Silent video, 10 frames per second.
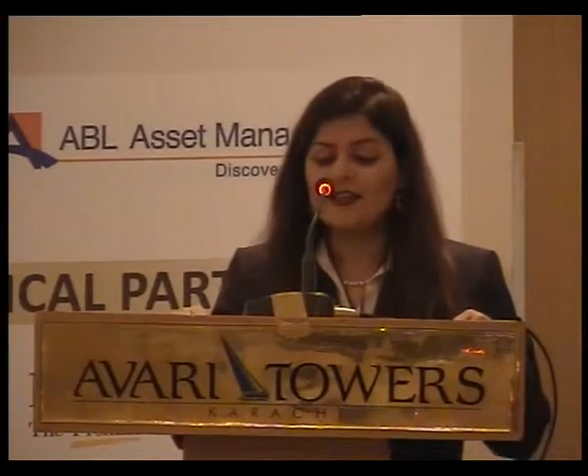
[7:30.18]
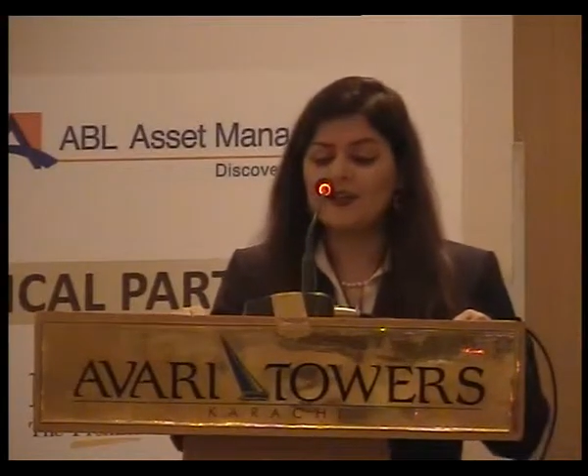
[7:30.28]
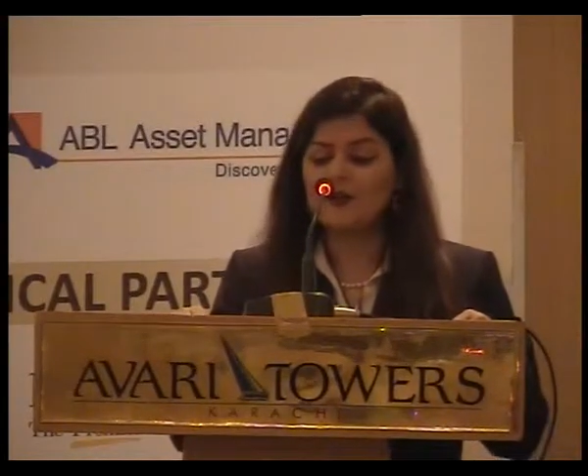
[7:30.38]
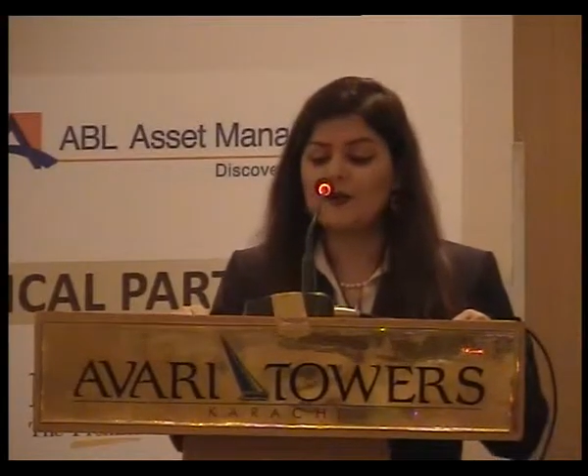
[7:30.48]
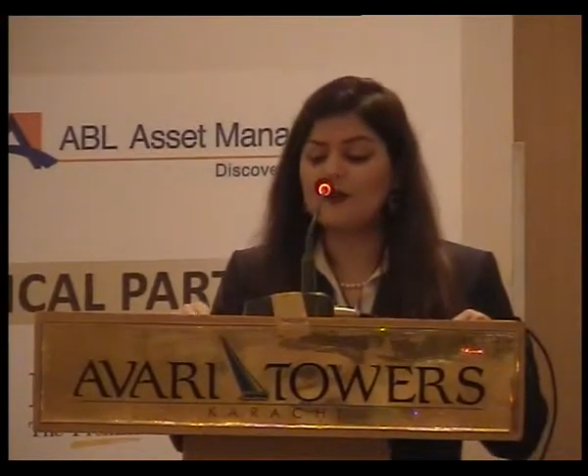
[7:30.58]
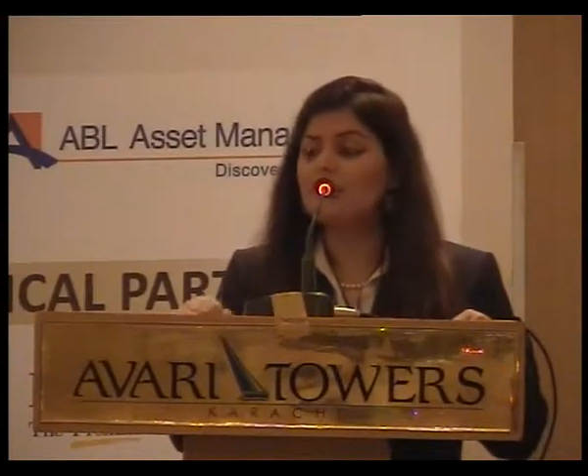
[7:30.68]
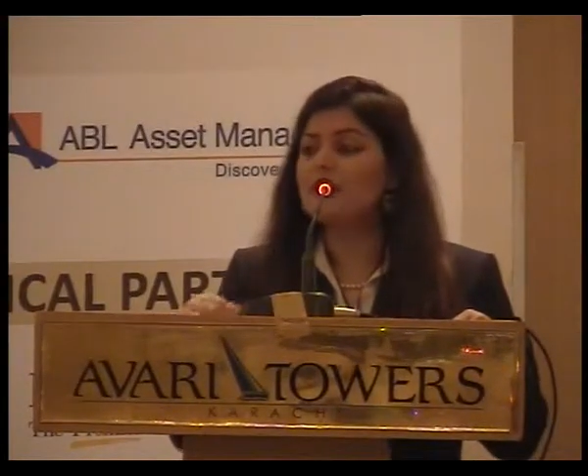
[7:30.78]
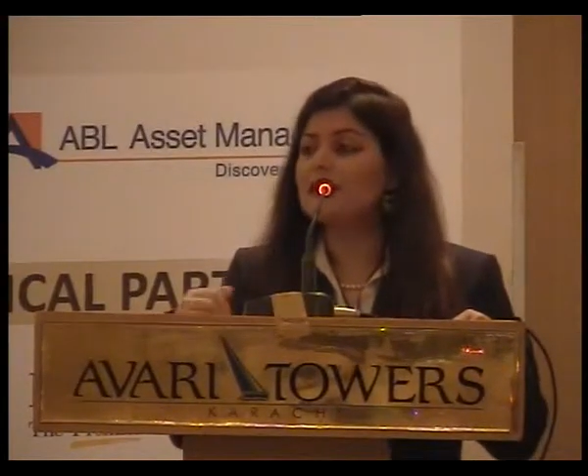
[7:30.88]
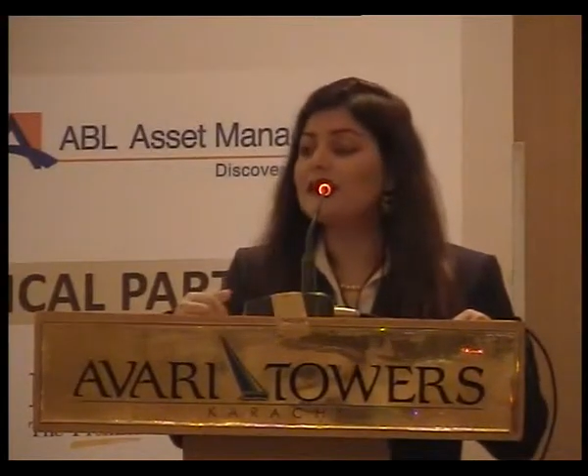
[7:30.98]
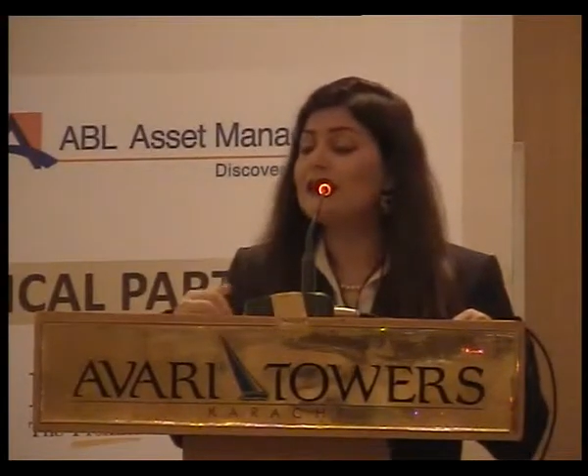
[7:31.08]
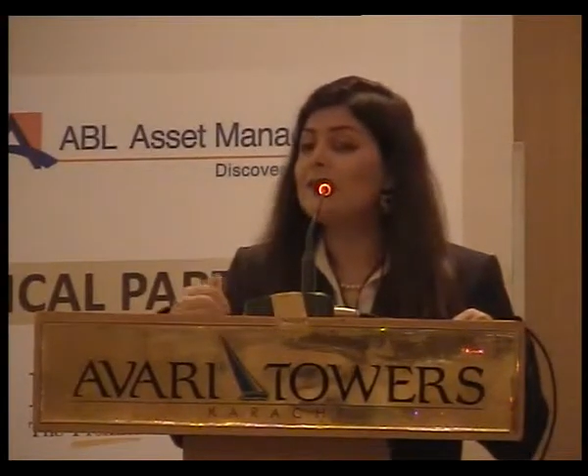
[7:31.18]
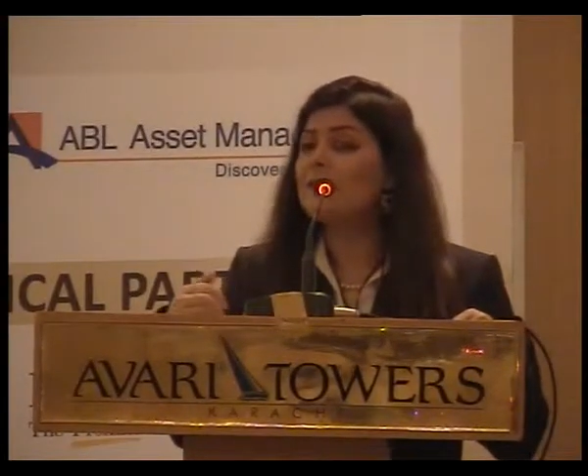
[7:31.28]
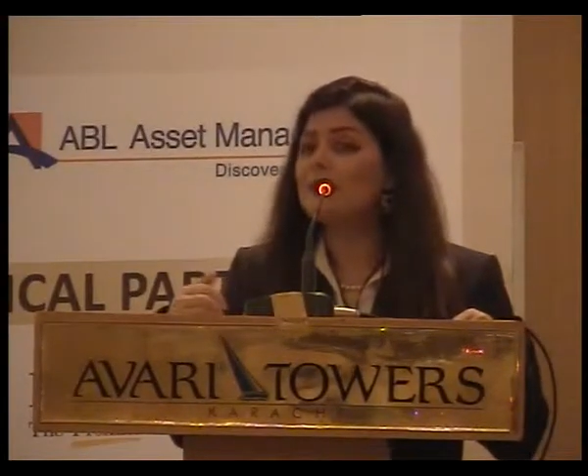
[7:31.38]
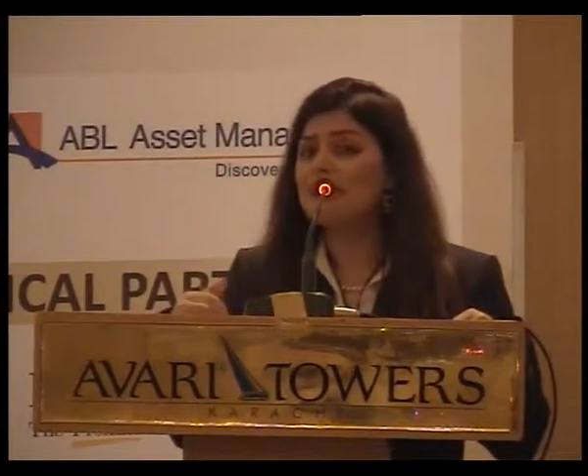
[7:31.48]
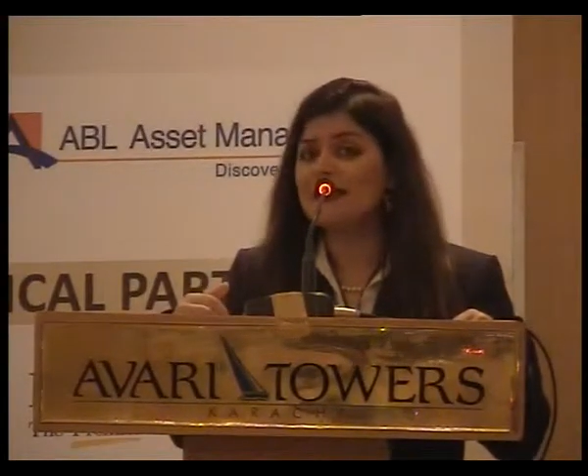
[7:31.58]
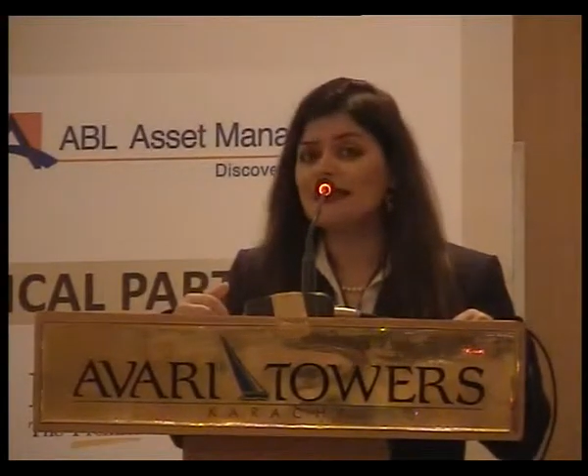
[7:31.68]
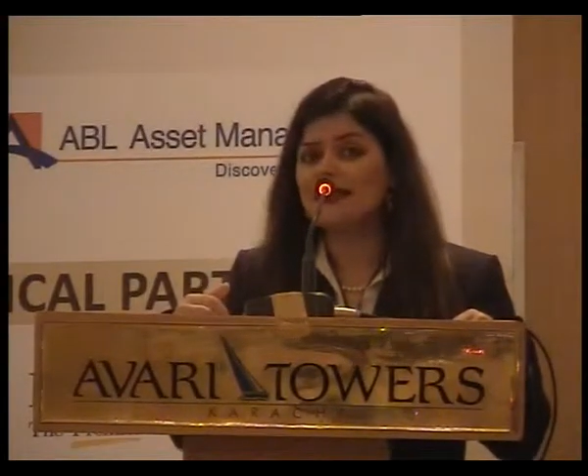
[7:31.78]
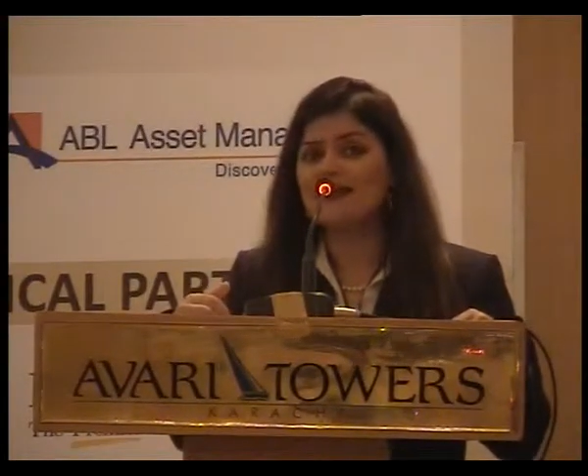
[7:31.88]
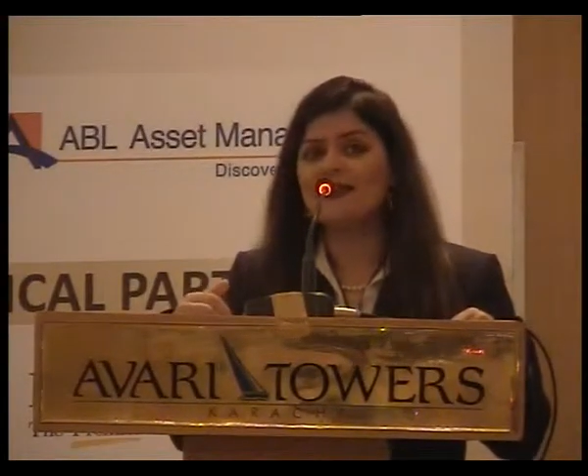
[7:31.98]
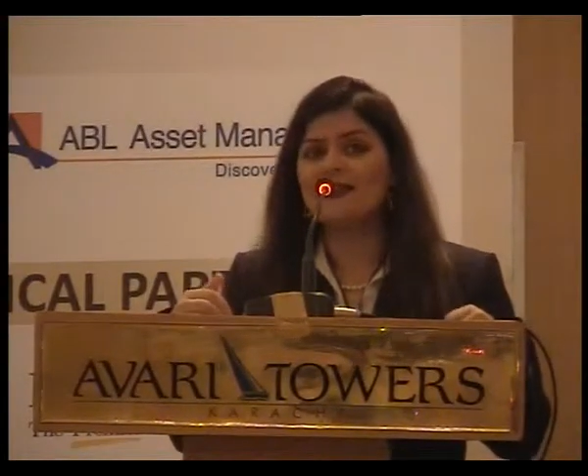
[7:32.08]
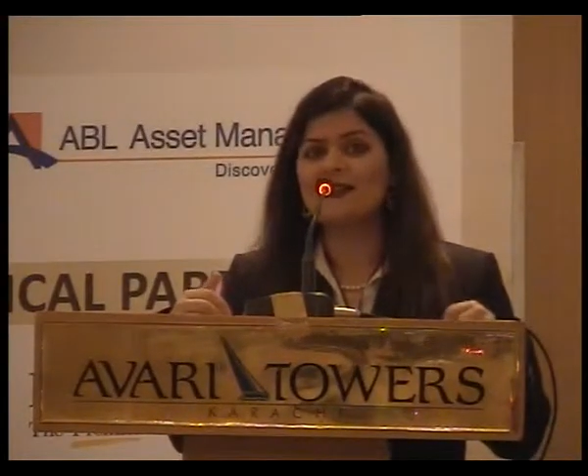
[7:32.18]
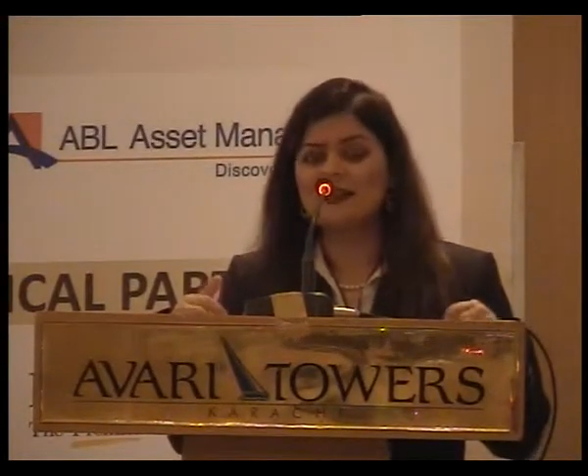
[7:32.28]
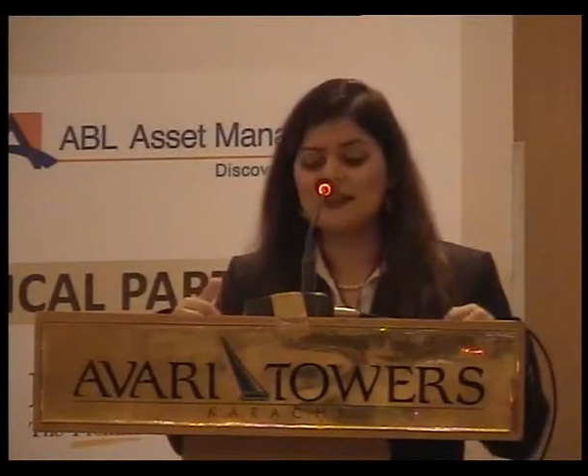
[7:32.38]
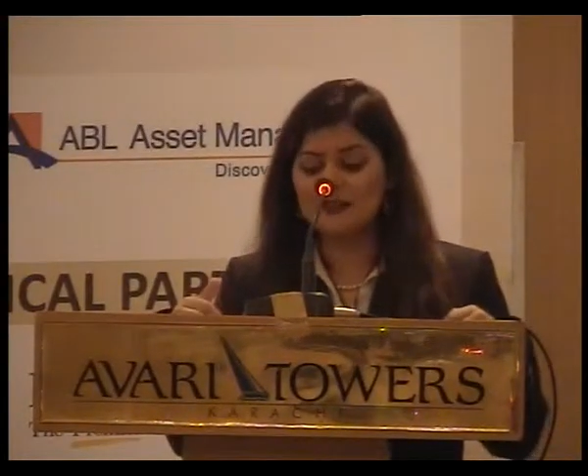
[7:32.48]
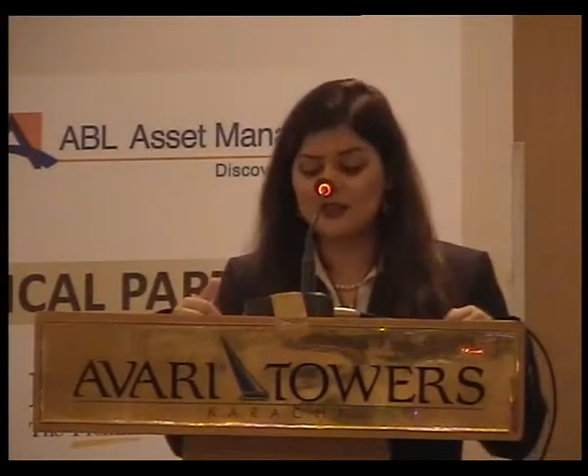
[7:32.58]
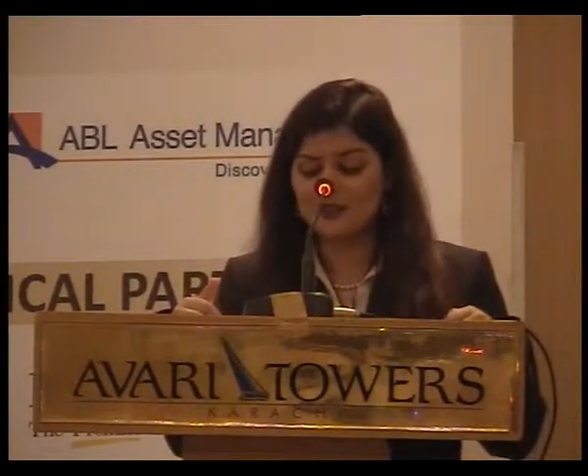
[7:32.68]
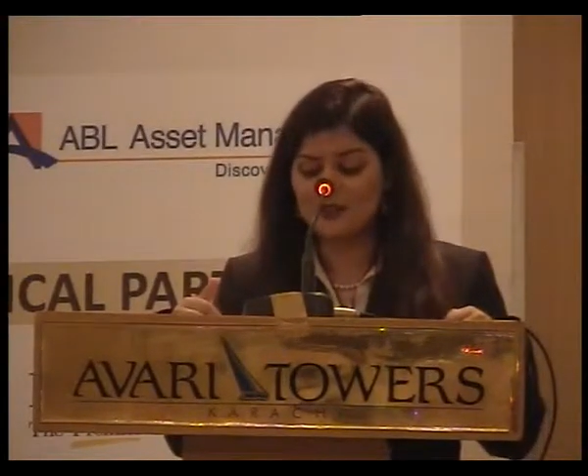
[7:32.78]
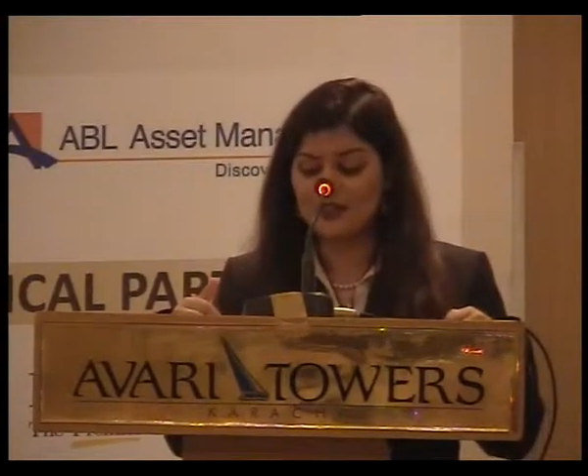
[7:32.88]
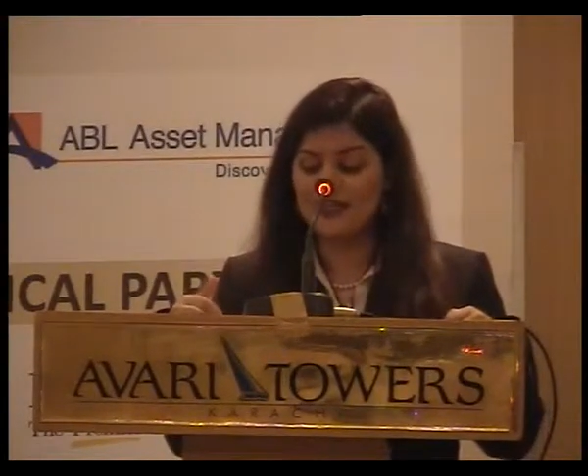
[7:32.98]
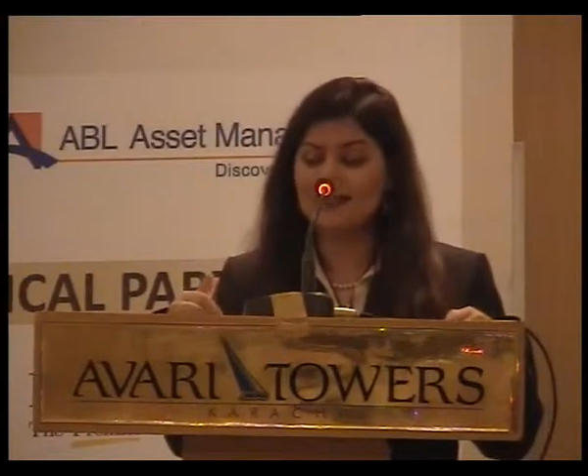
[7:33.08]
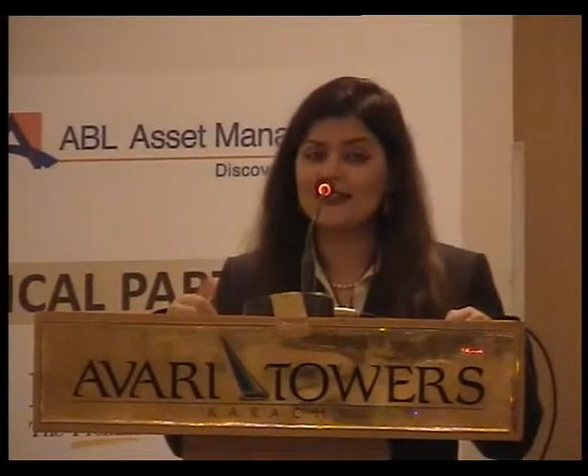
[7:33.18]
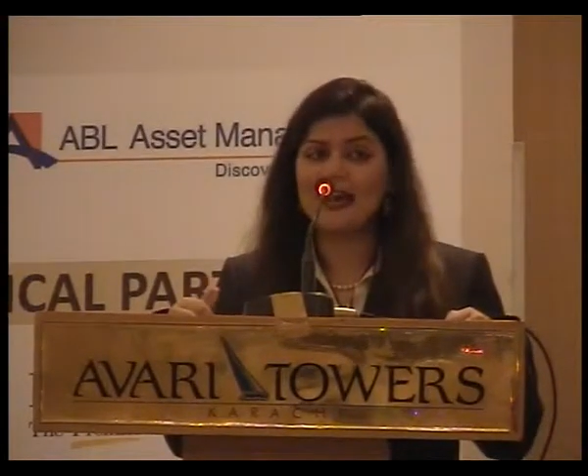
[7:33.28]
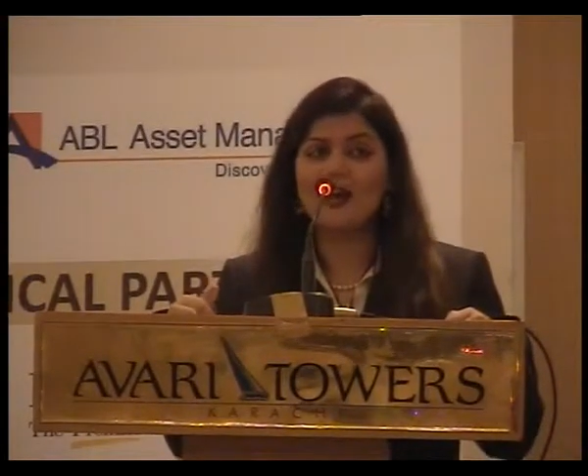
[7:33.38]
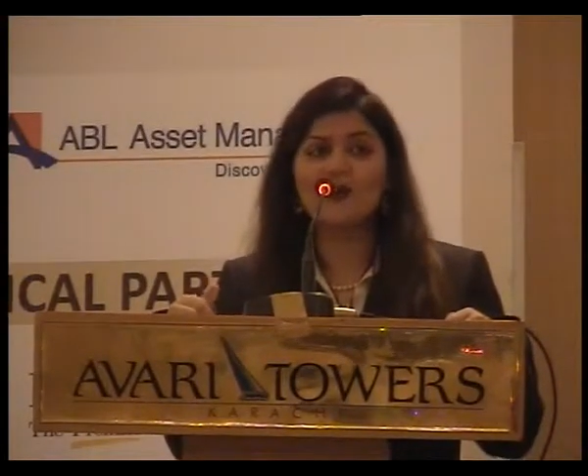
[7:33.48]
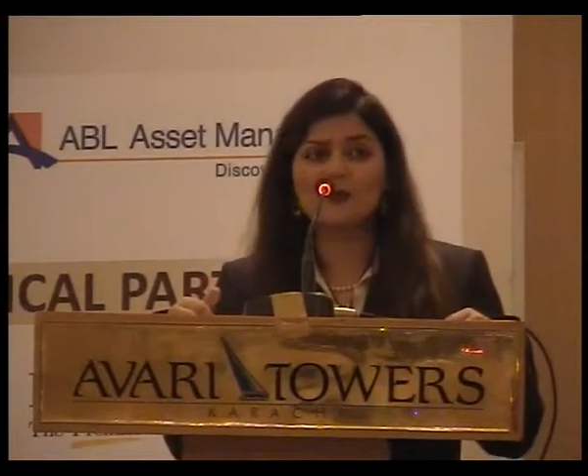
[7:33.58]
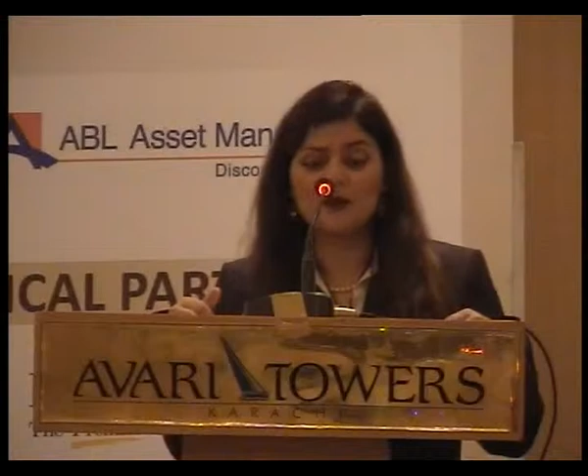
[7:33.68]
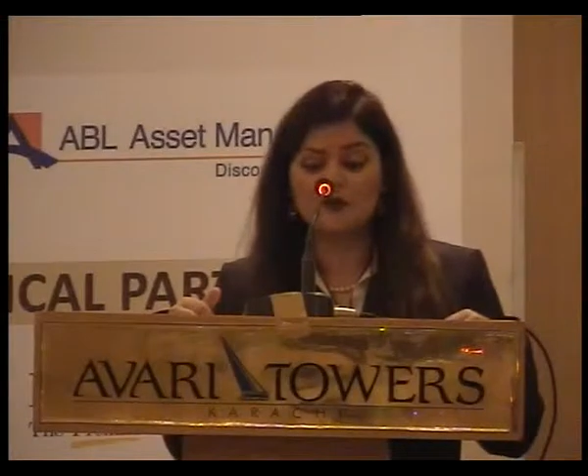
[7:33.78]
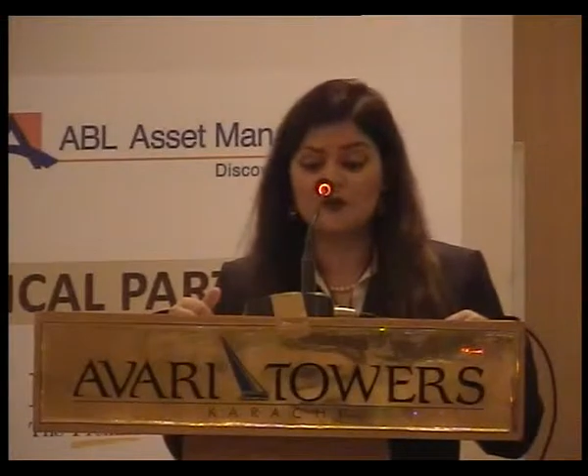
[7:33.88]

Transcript: So we're particularly pleased that this industry has now grown